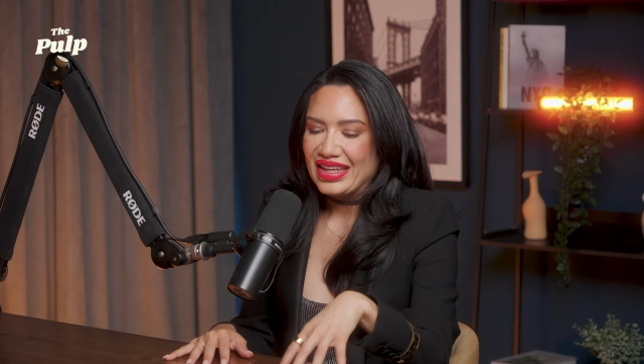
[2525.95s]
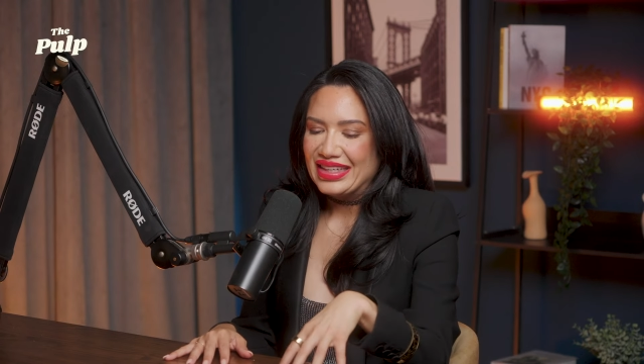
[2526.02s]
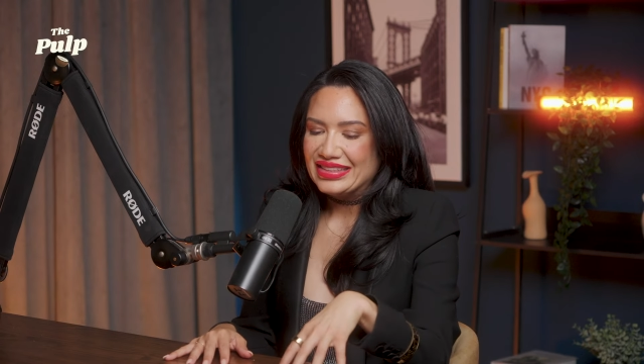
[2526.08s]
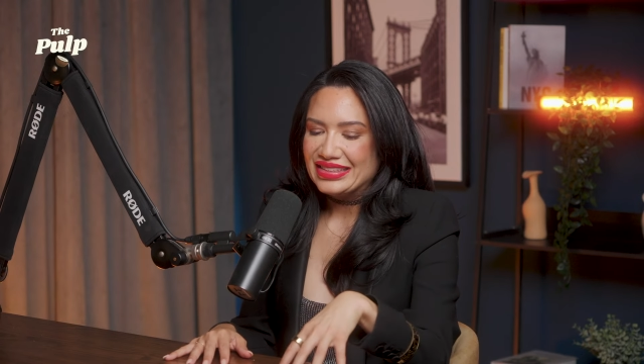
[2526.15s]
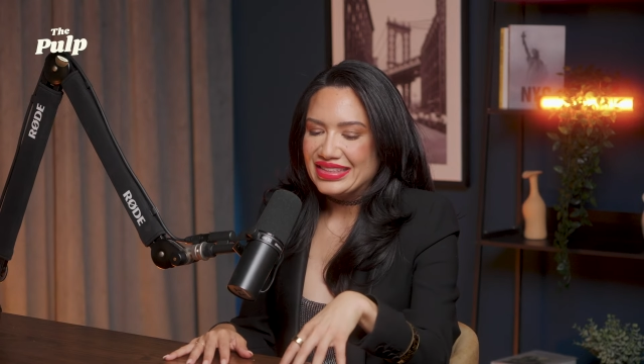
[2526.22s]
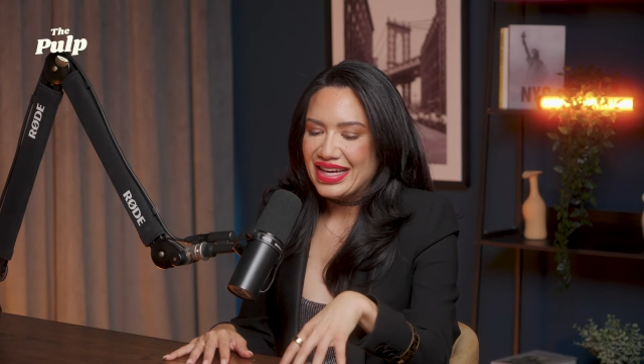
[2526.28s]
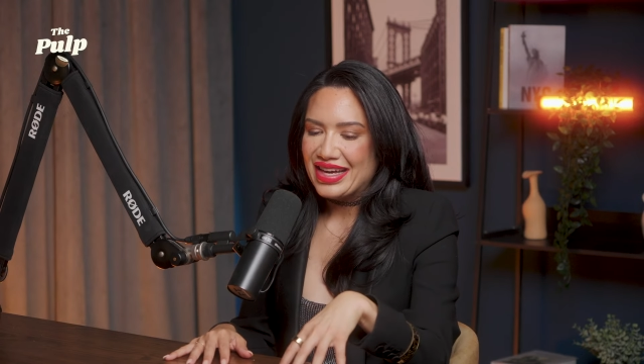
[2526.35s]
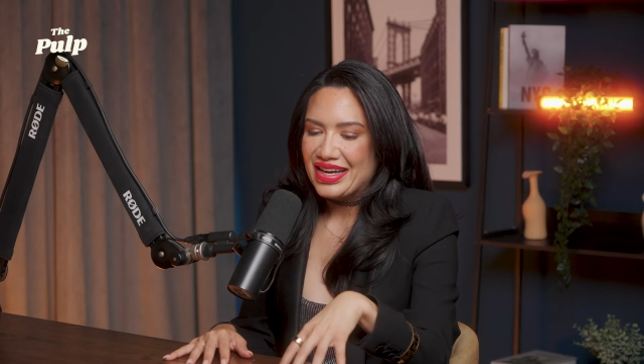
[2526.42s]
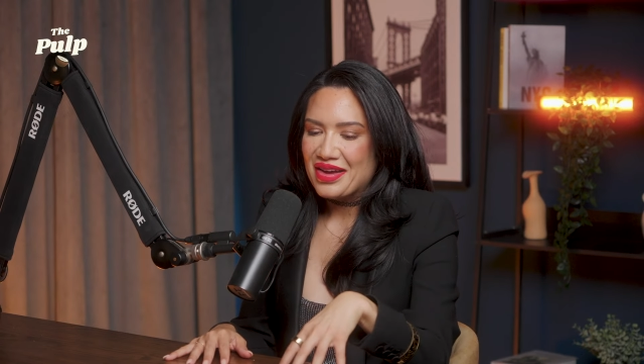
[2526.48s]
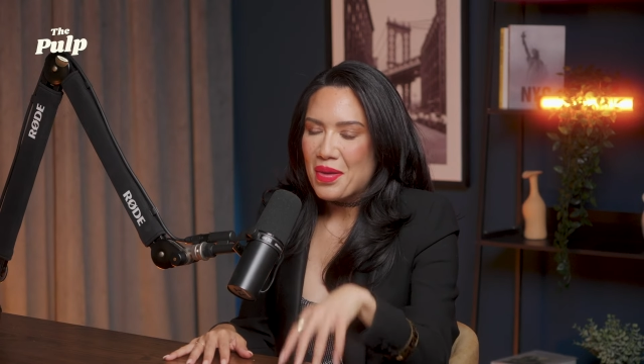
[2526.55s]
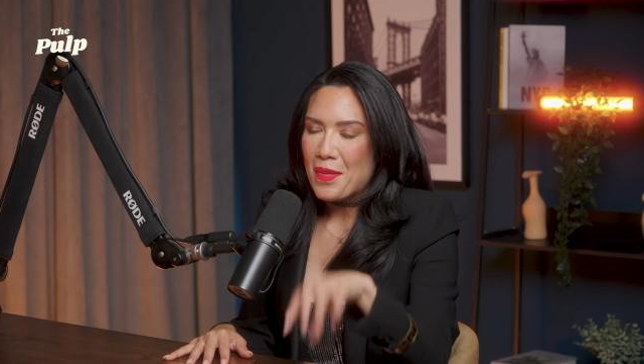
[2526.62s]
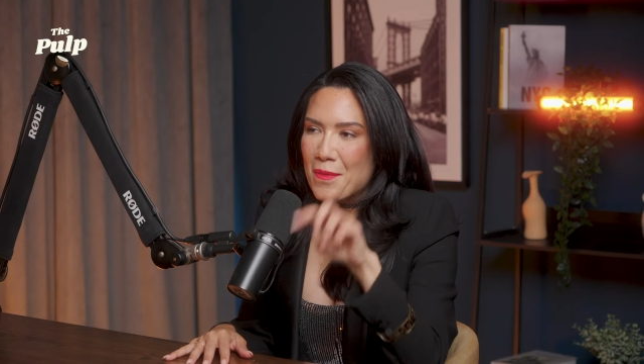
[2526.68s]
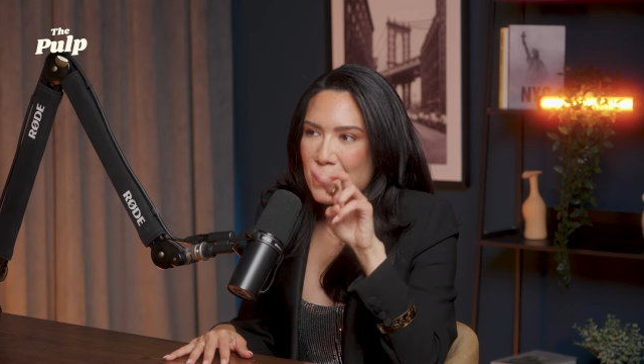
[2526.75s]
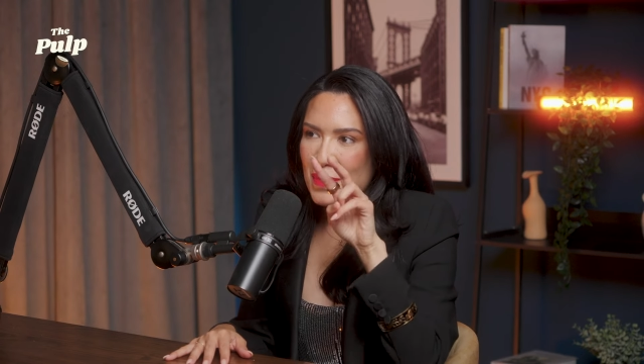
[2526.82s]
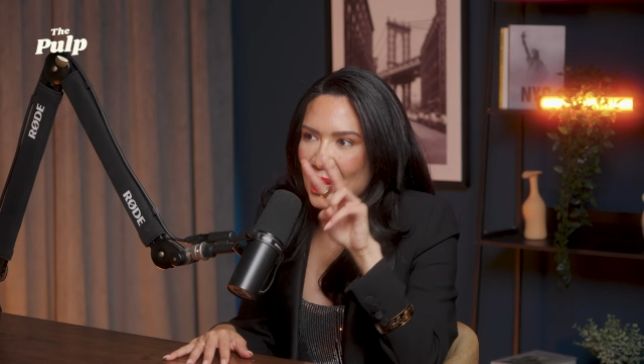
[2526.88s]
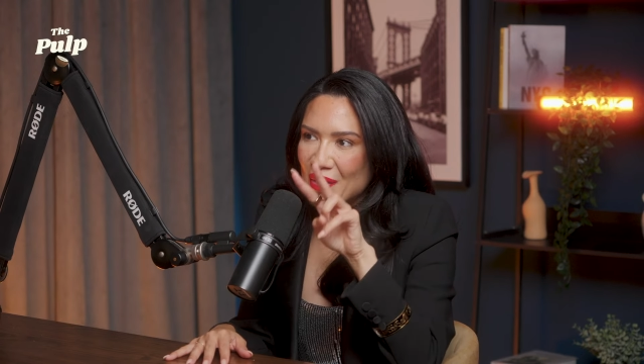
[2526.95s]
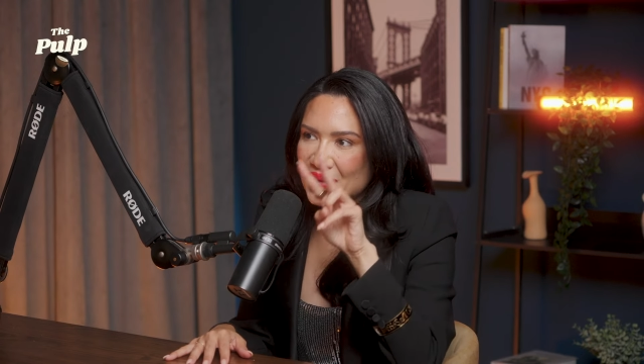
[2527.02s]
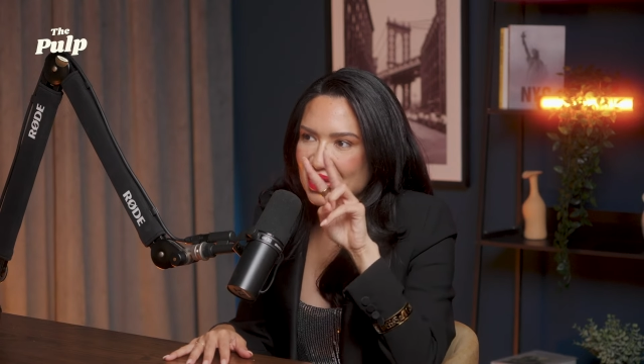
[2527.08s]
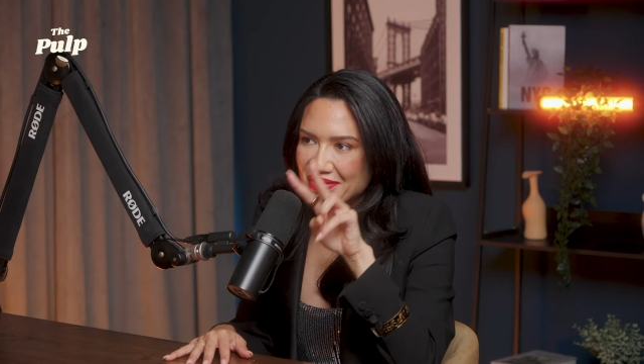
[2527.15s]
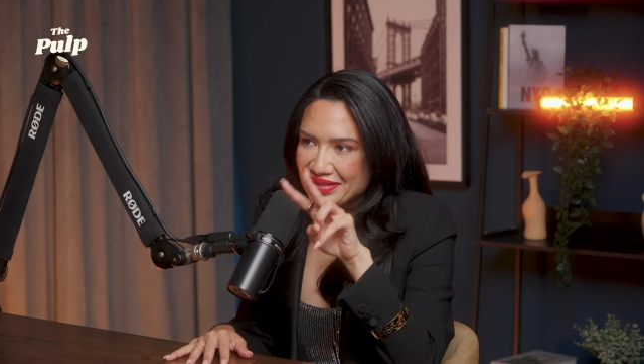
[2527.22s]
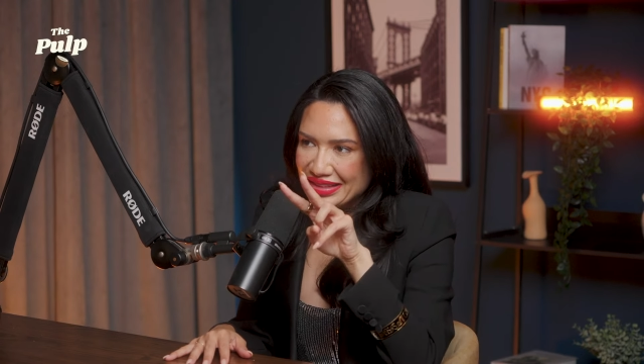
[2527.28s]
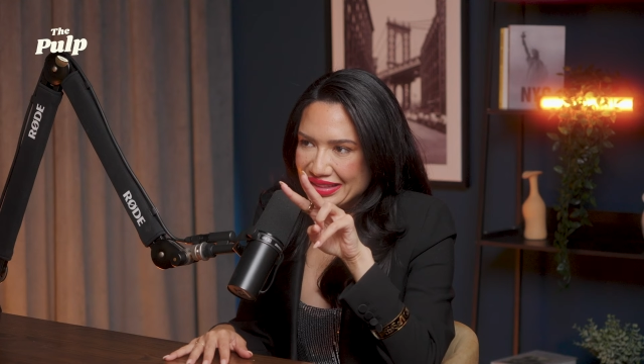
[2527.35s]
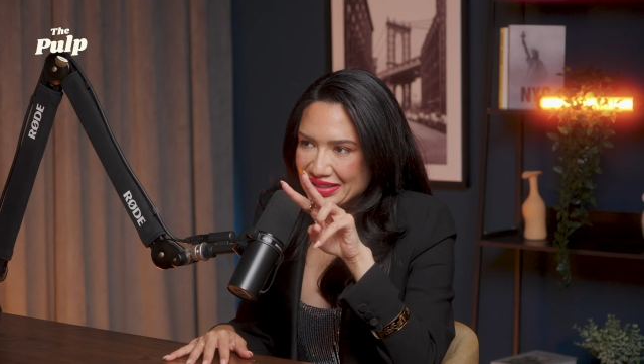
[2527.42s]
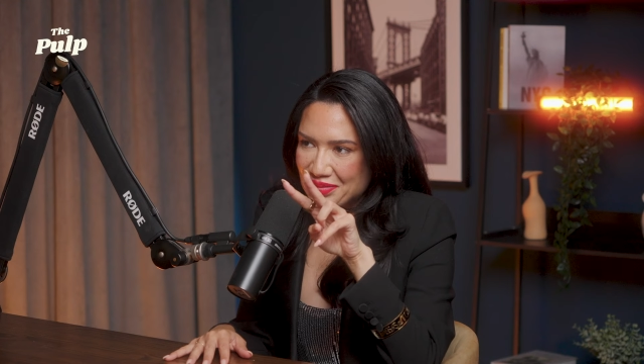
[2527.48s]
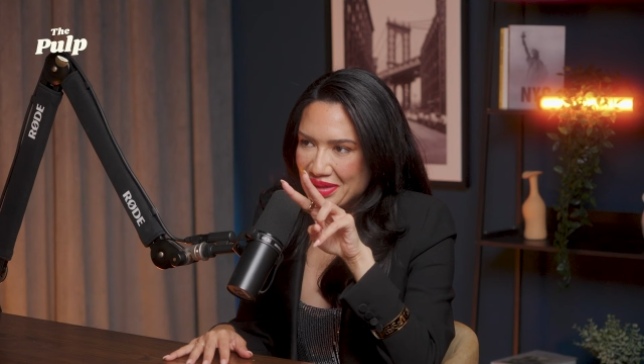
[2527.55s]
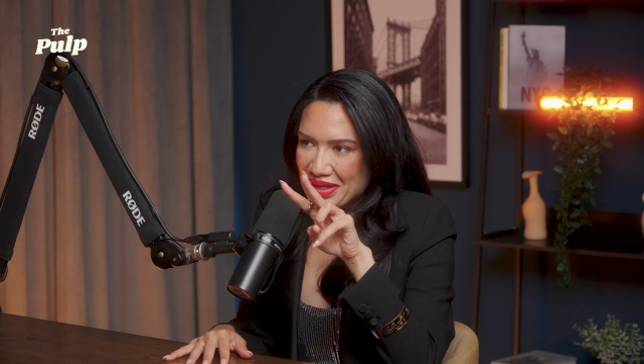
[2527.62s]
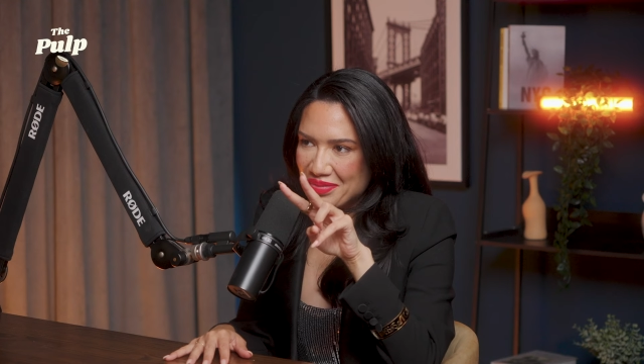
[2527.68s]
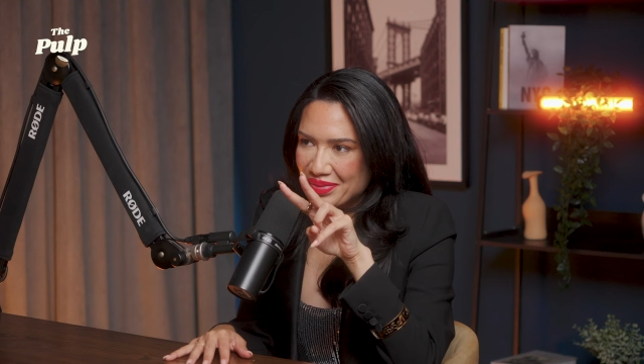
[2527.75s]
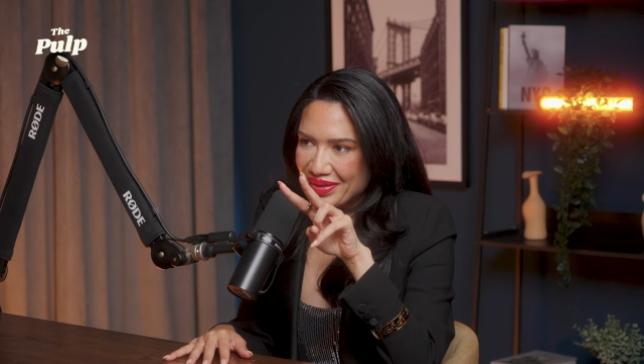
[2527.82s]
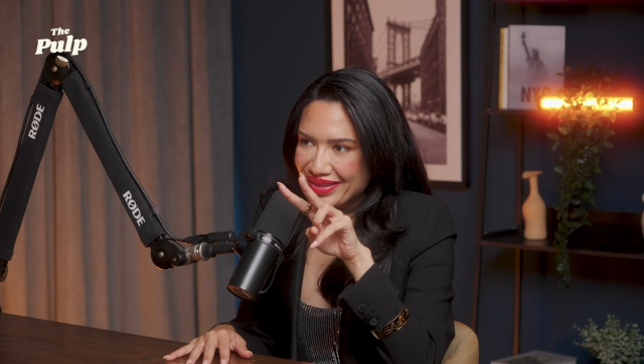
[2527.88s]
is that both of these
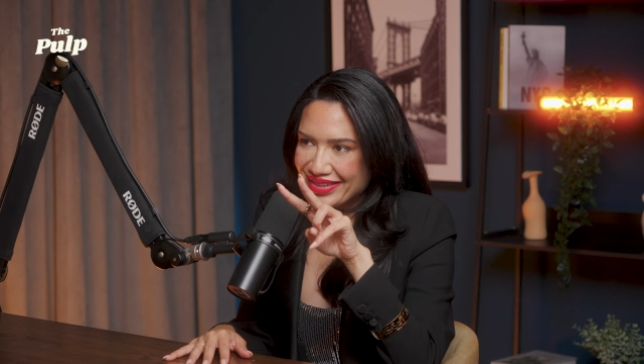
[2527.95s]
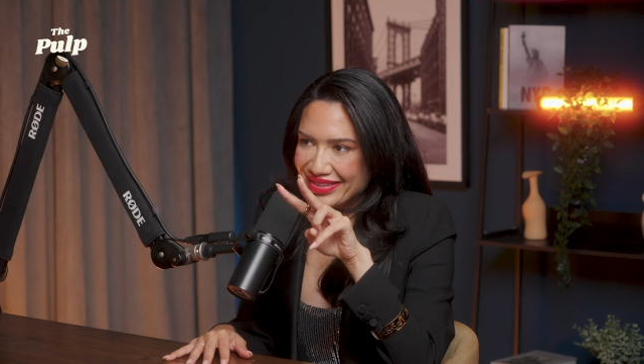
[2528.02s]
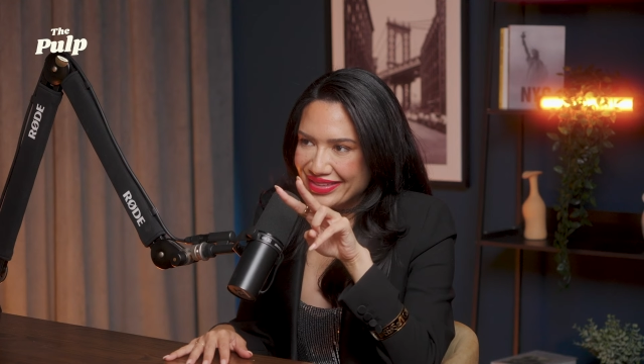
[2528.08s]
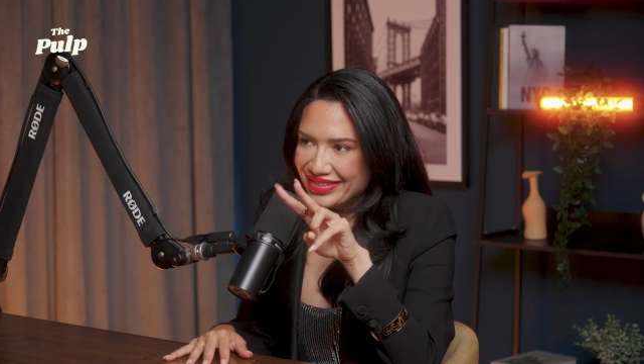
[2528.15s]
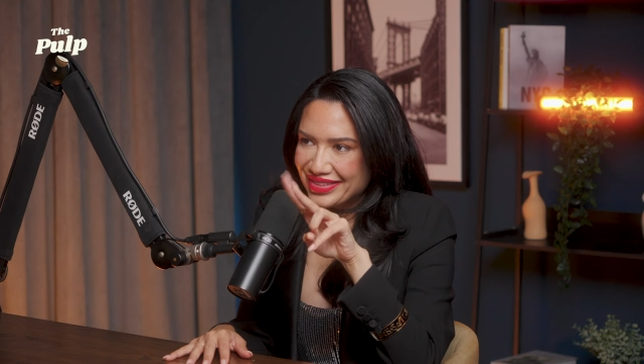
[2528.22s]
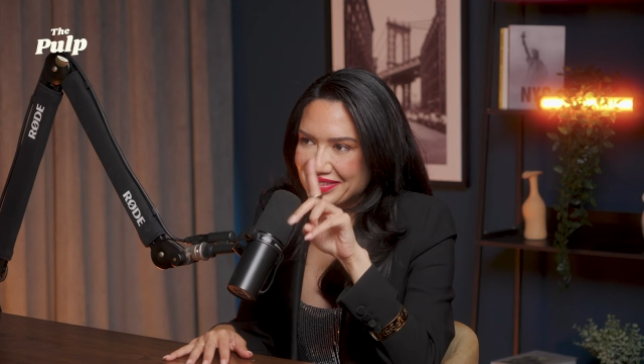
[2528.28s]
people